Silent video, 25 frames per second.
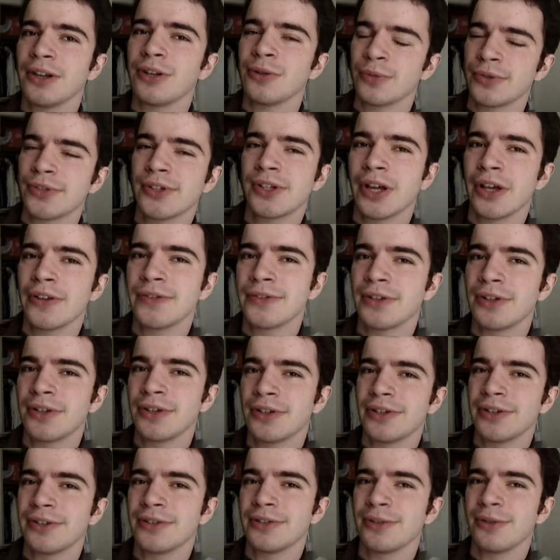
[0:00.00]
and it was a nice
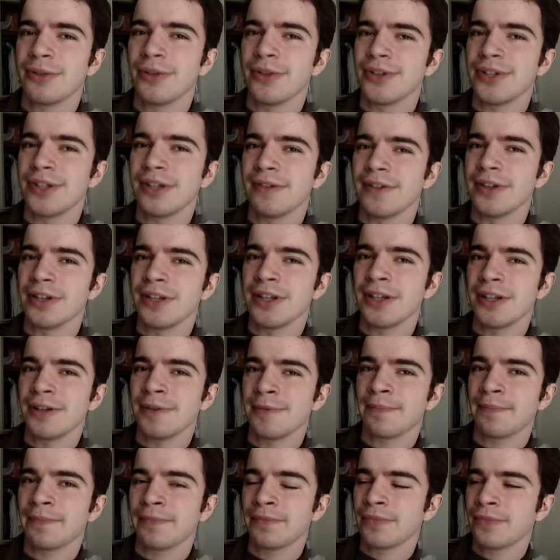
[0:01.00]
addition to the DVD.